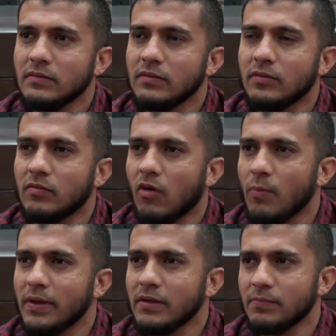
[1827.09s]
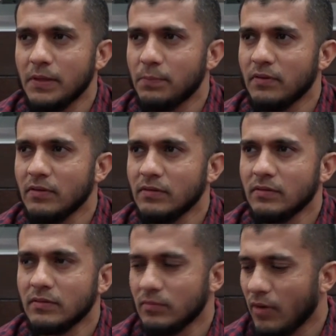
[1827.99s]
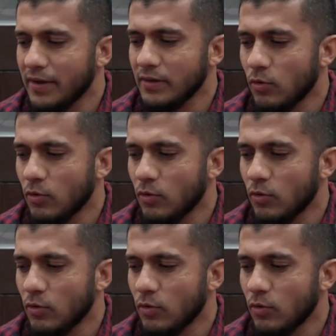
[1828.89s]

robbing people, riding